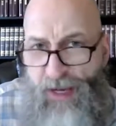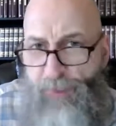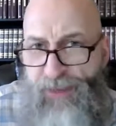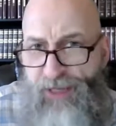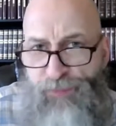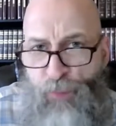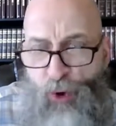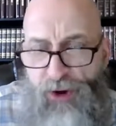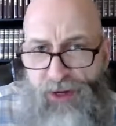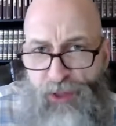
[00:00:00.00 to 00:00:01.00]
each morning
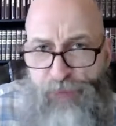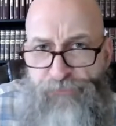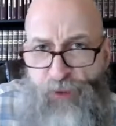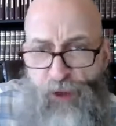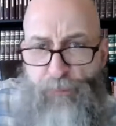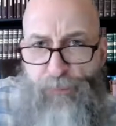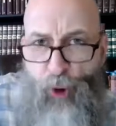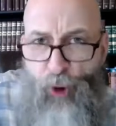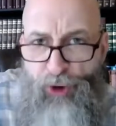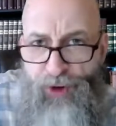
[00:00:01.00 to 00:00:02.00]
and you feel a
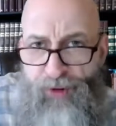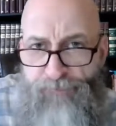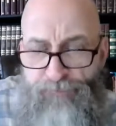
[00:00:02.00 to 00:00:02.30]
burden